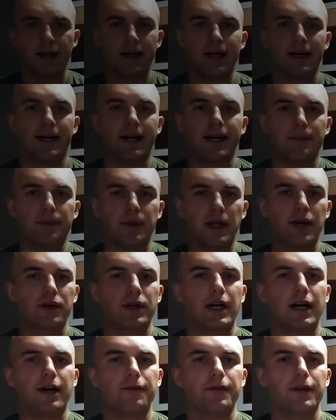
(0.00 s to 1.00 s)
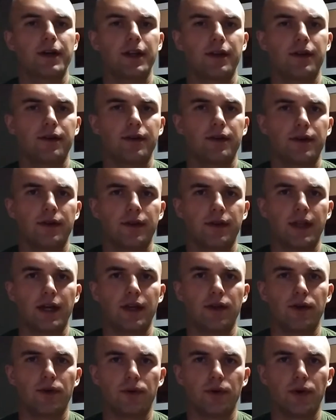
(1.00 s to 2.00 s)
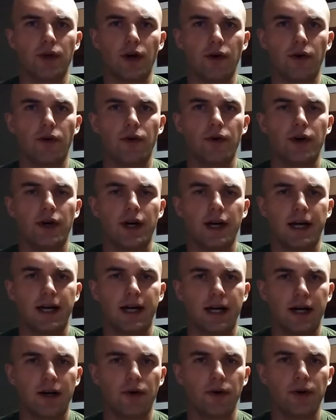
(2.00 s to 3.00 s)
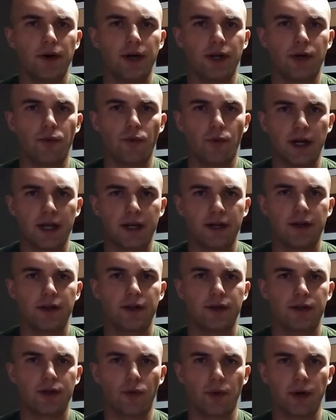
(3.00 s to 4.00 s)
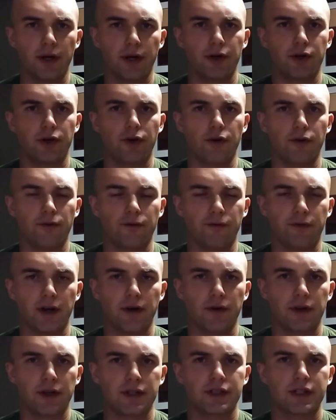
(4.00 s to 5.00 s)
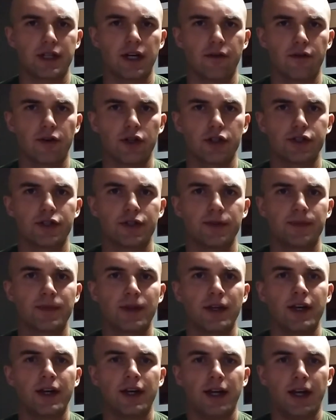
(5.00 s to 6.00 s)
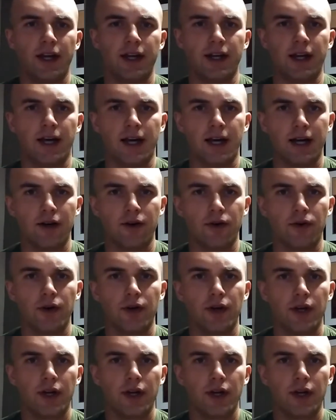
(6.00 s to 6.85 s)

I am now confident that you know how and when to wear your various covers and how